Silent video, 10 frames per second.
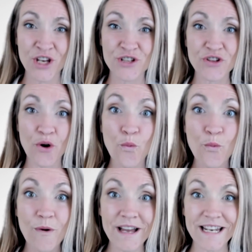So
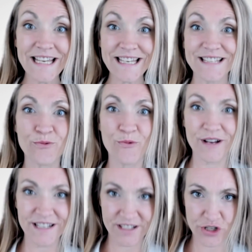what is
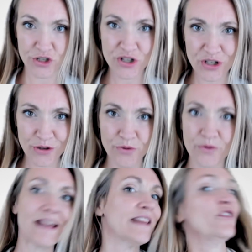one to do
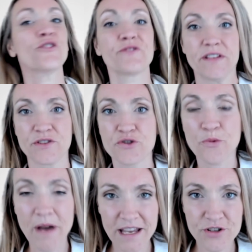in your
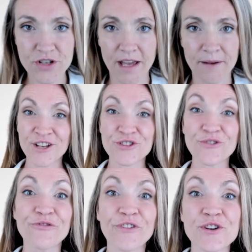situation? So
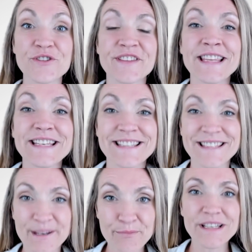first, the
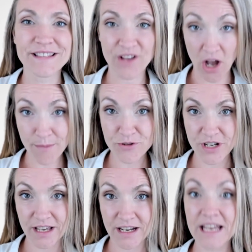simplest
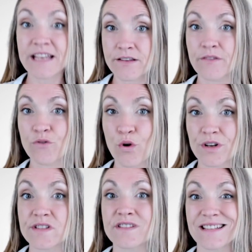option is of
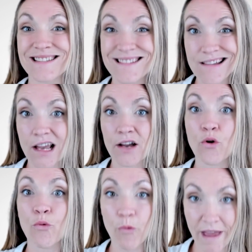course to stick
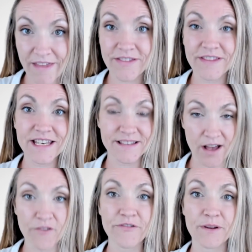with the
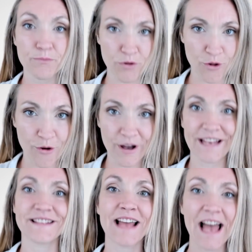
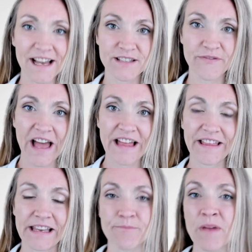self-employed tax
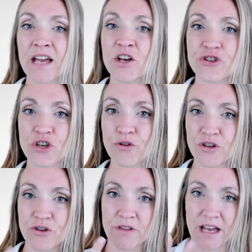filing. So you could
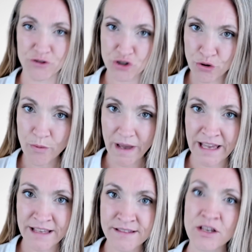do that two
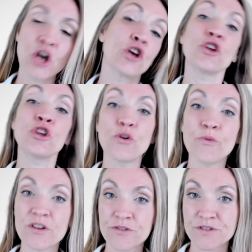ways. You
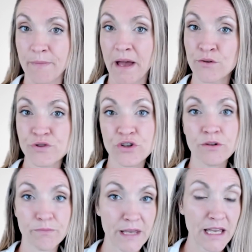and your spouse
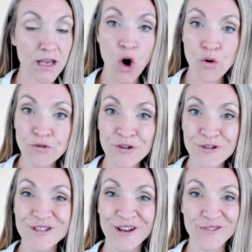could be
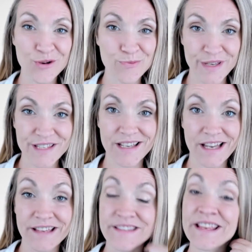owners of your
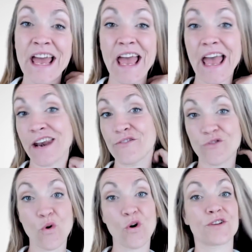business, and of
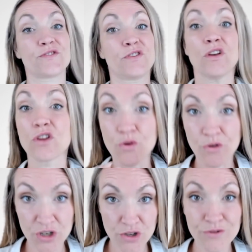course you
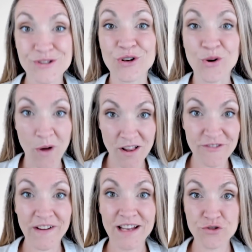could use the
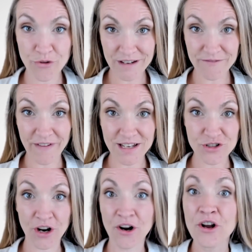qualified joint
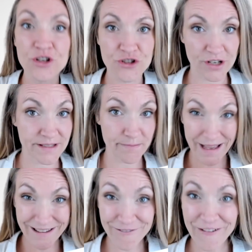venture just
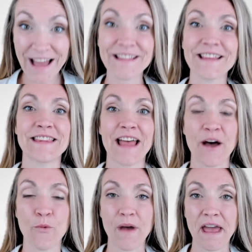by filing
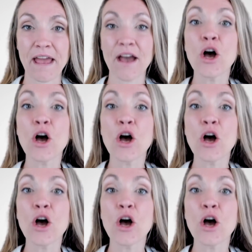that way